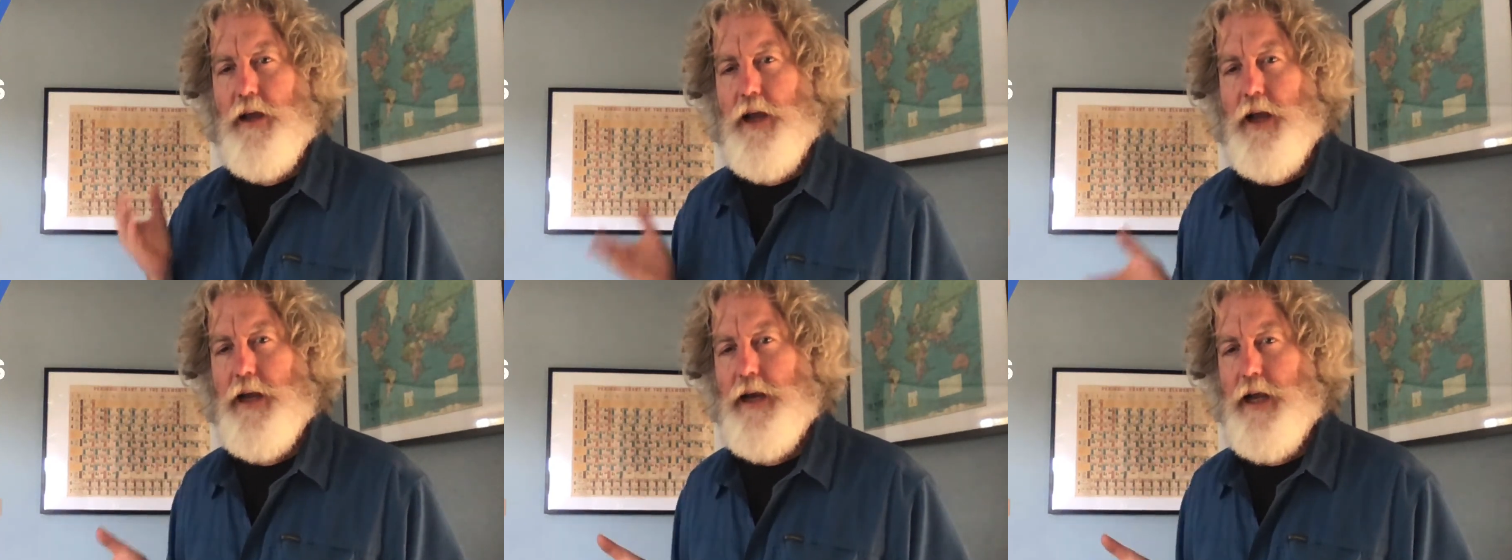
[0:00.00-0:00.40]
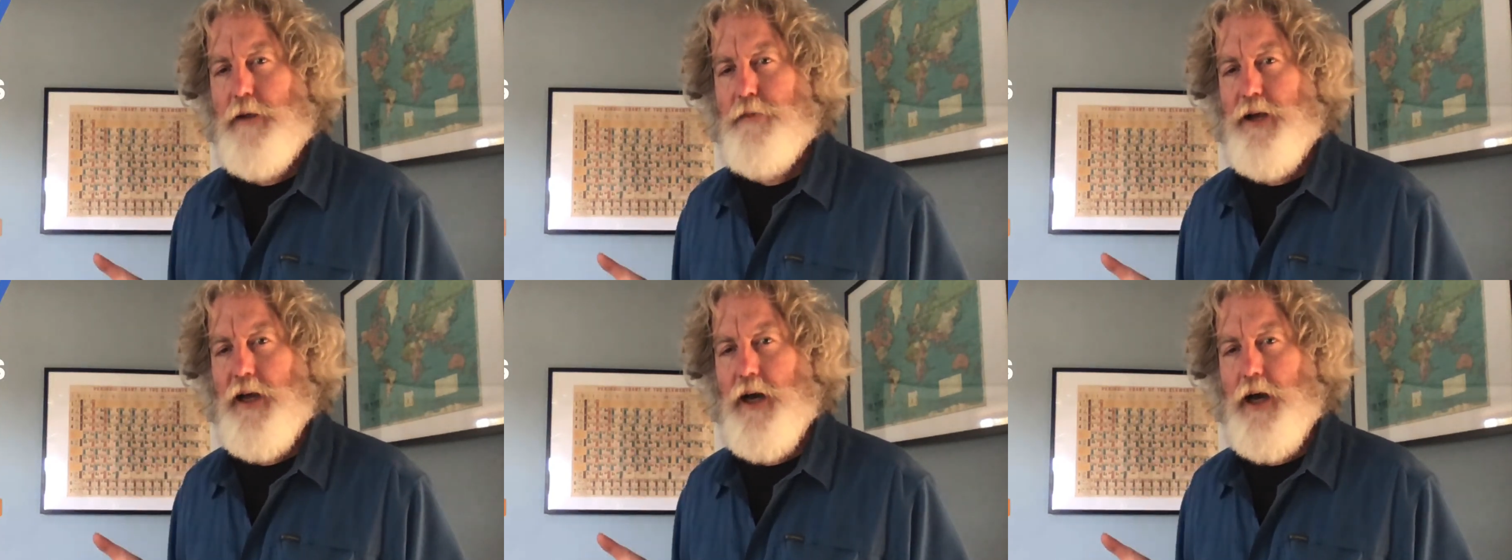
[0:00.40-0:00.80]
and
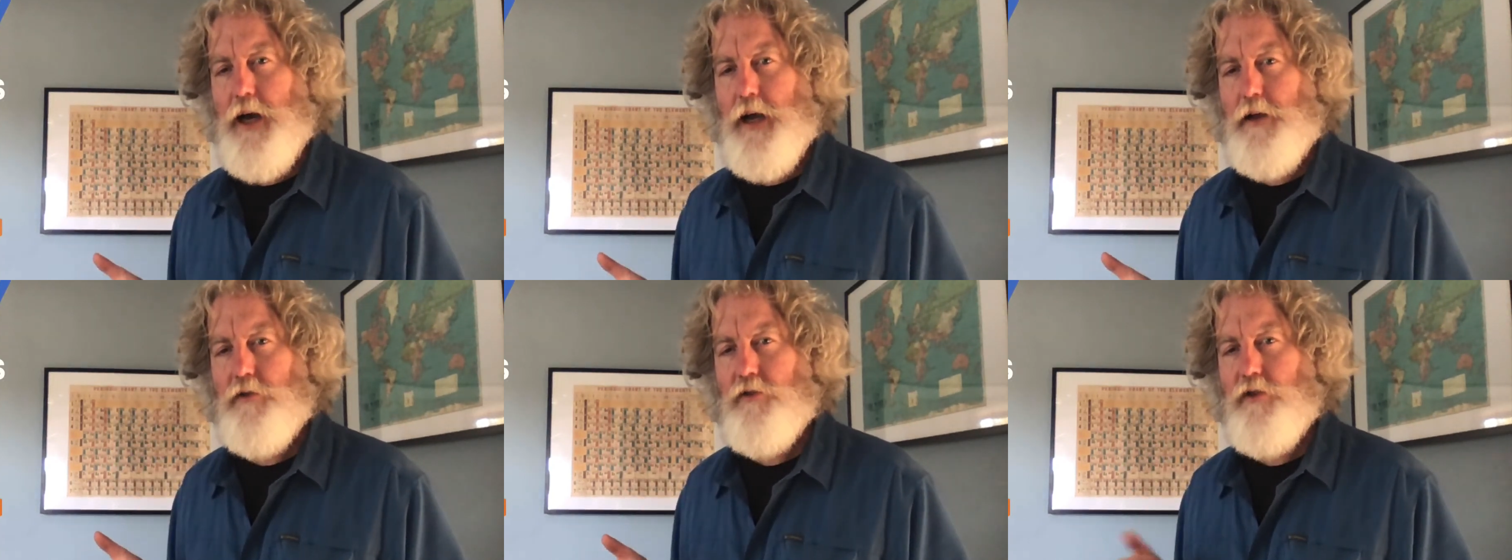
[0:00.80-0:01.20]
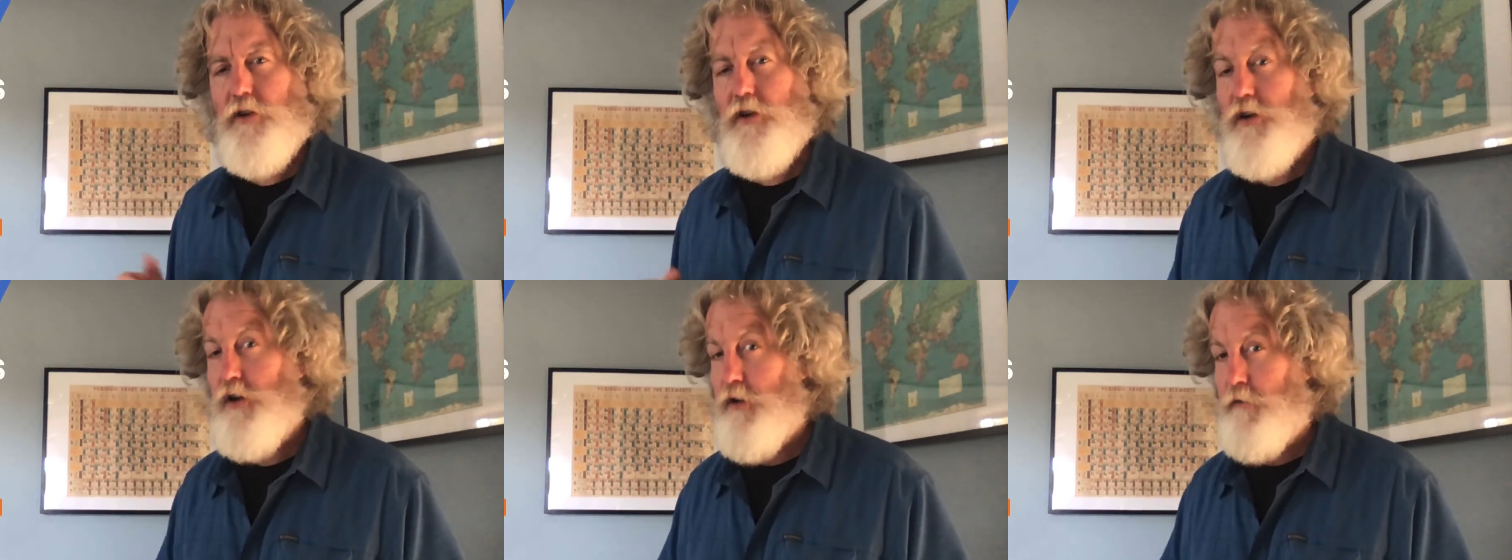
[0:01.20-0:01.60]
APIs
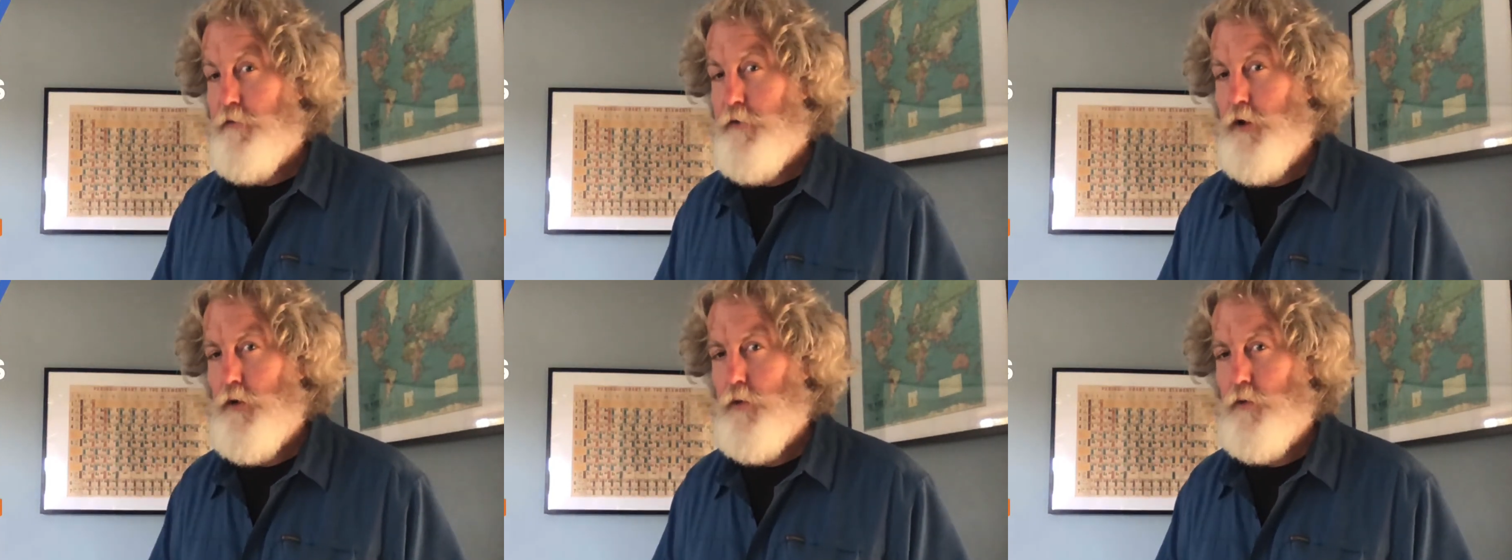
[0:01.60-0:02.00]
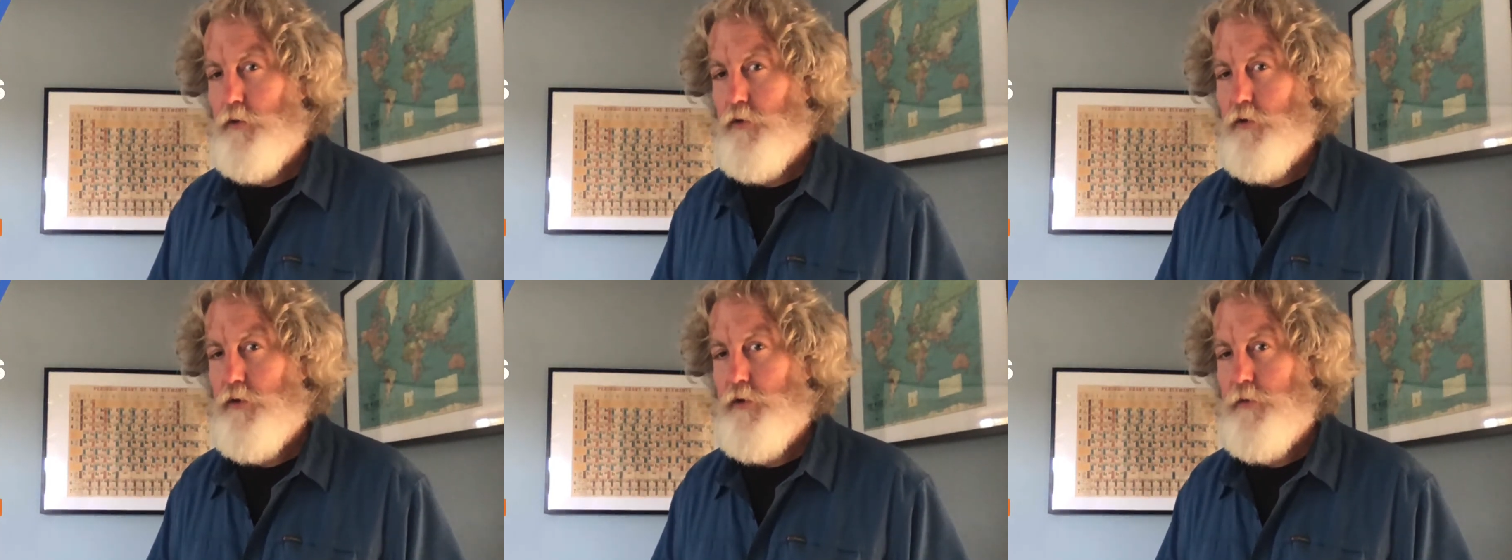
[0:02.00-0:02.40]

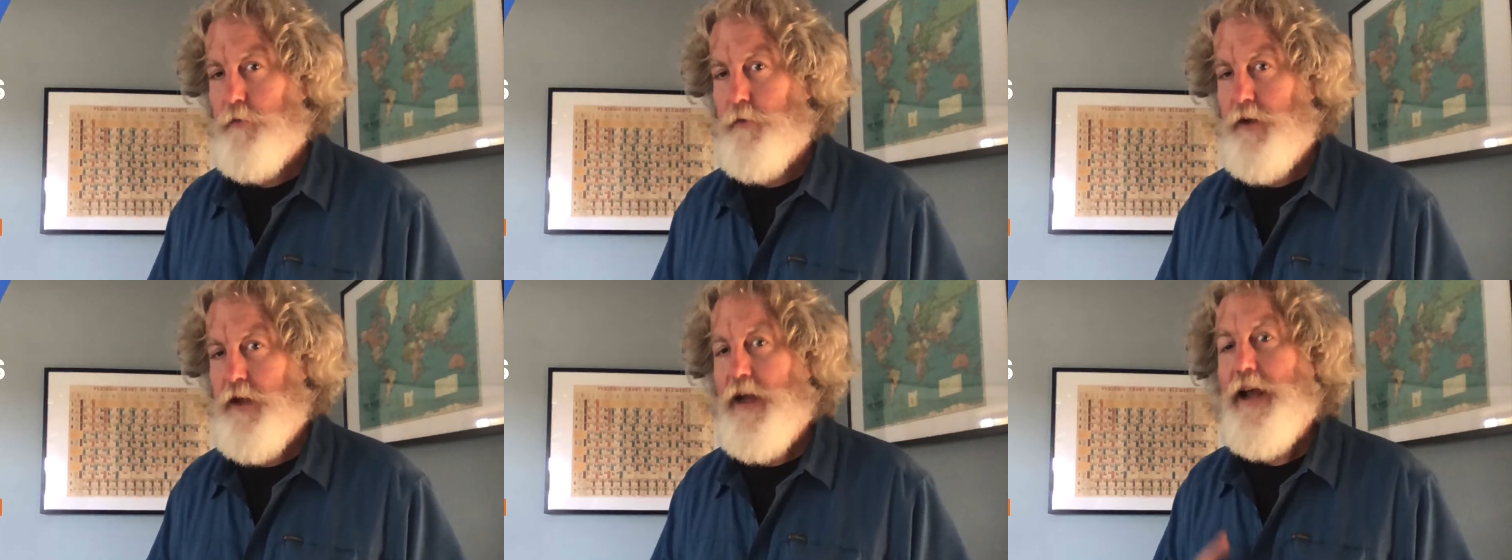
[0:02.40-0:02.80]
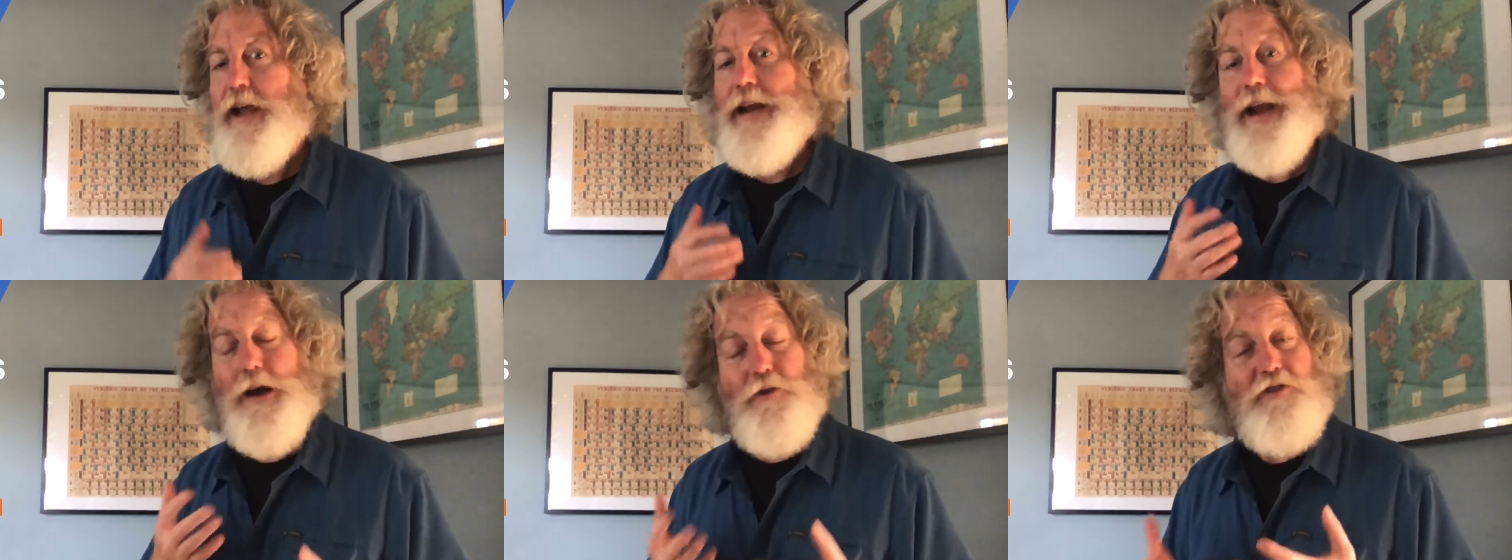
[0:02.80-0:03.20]
confused.
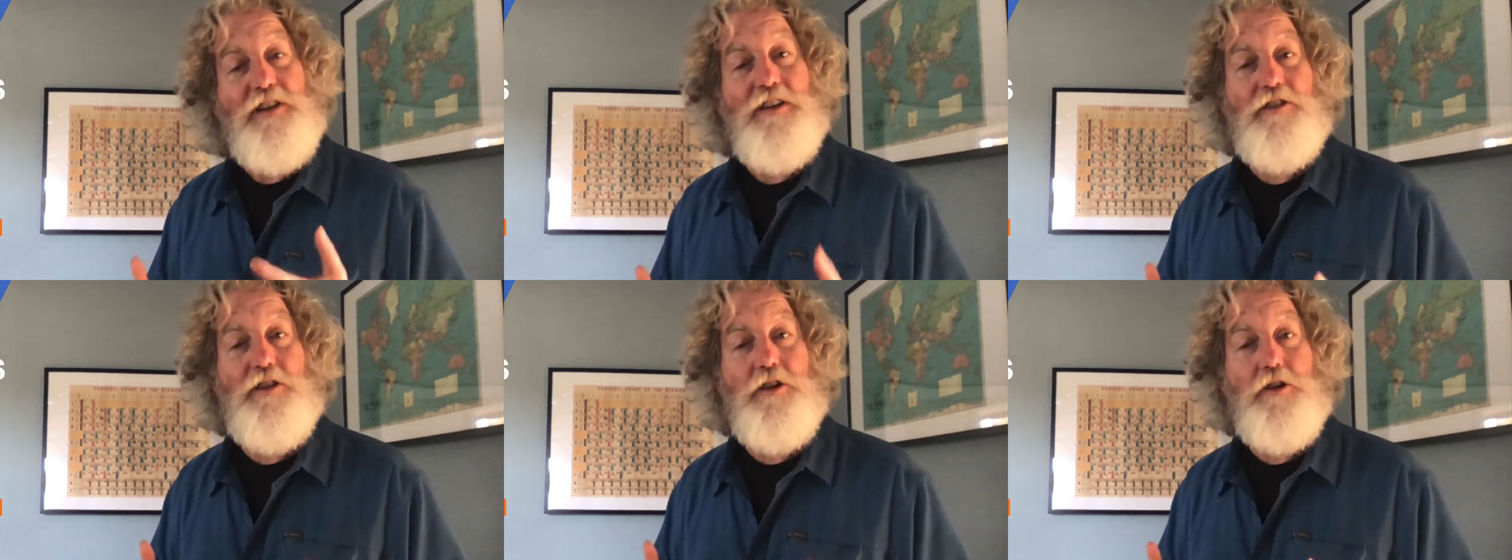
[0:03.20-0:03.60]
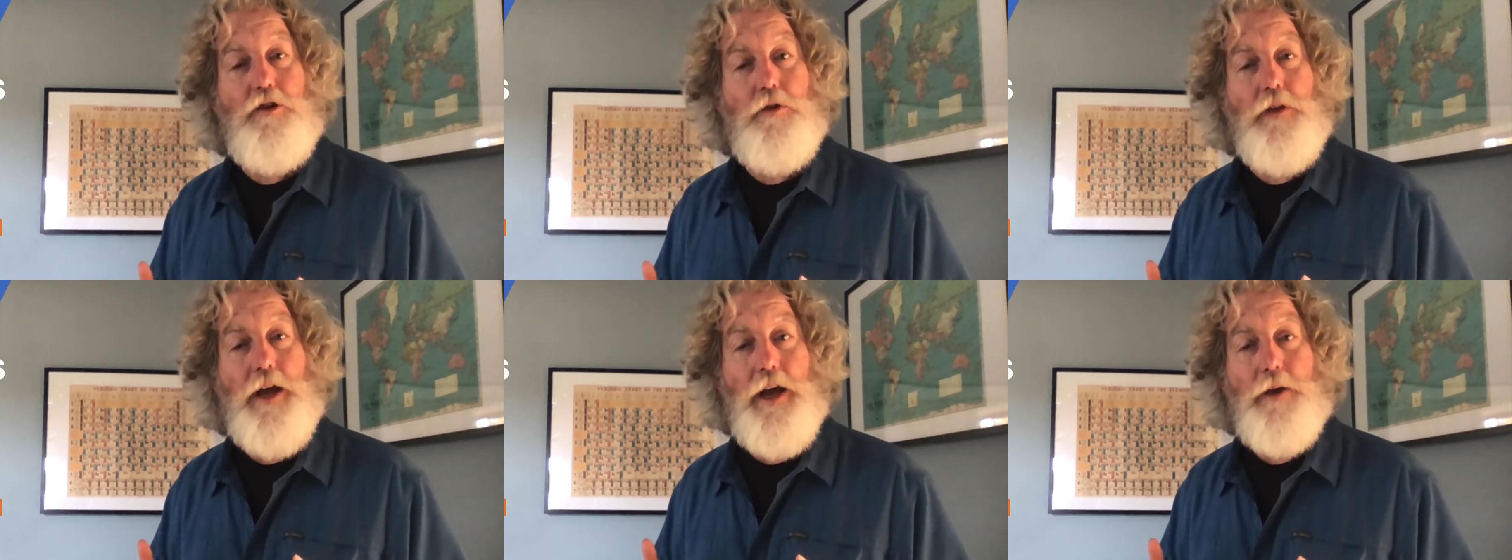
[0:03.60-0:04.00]
Now, it's easy to do
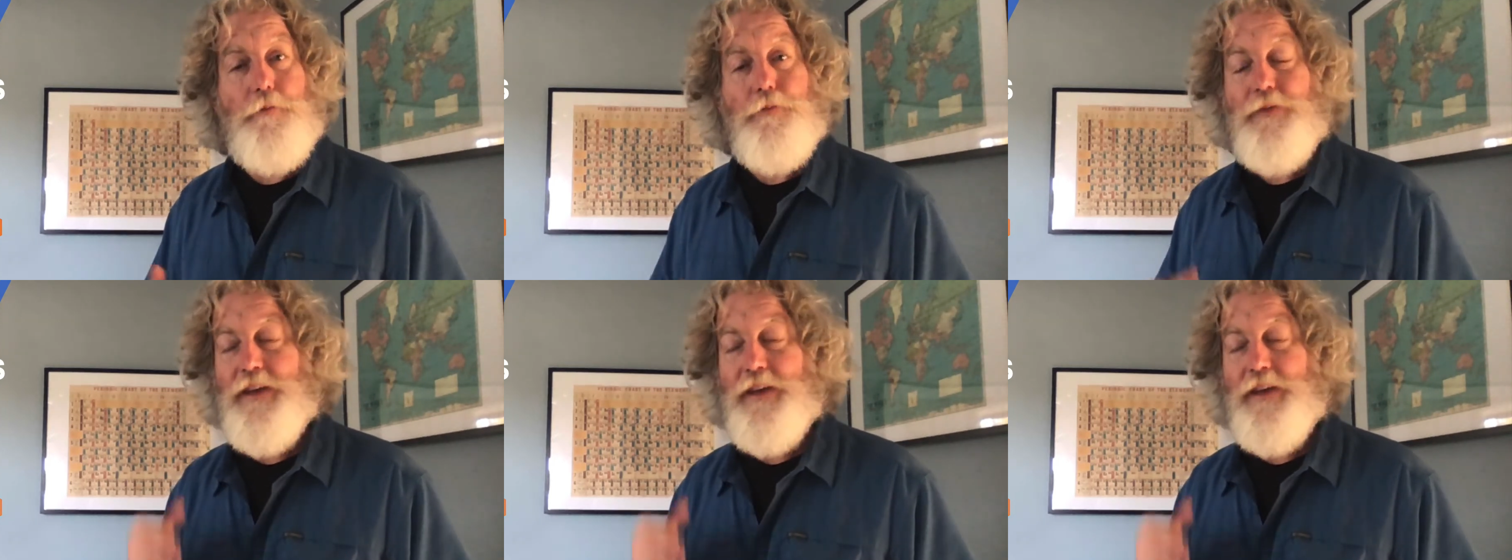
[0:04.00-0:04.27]
that.